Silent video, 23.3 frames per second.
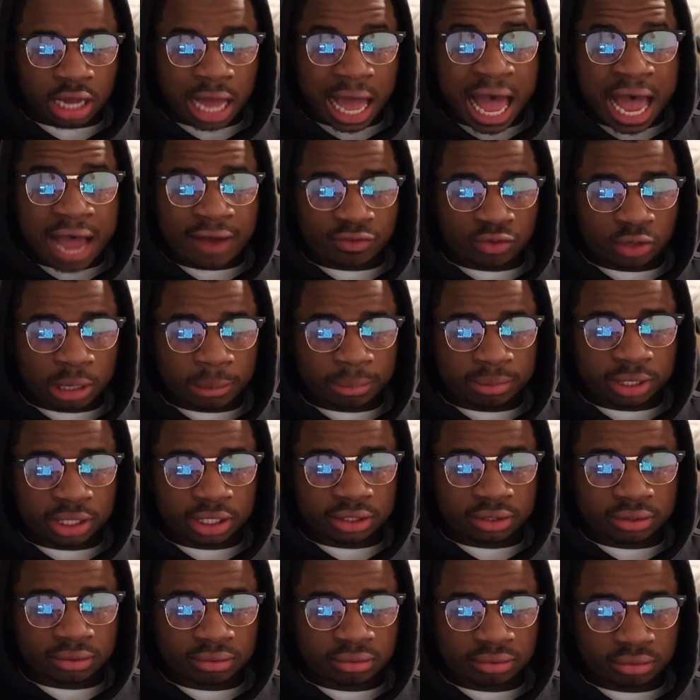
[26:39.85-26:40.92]
after I
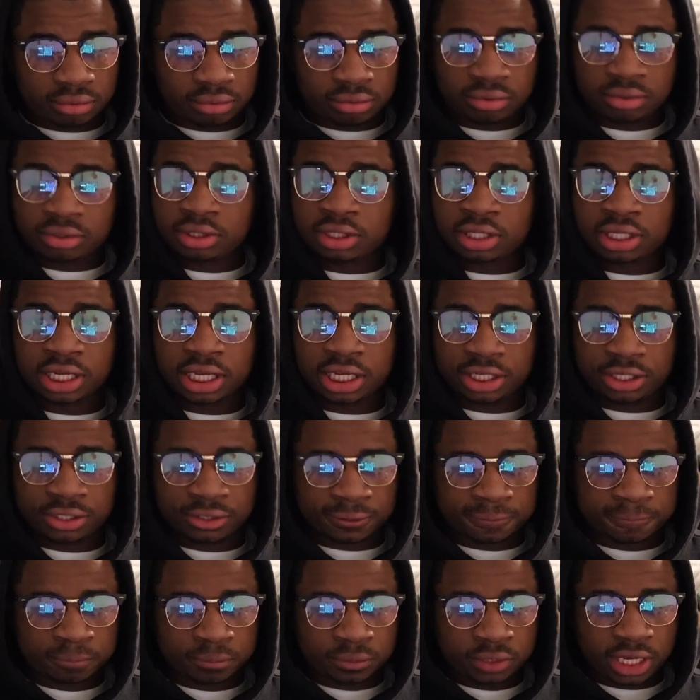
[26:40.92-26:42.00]
played the knight here.